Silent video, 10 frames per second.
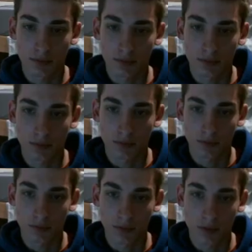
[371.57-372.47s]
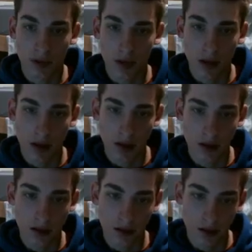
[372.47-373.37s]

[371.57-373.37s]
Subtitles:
(silence)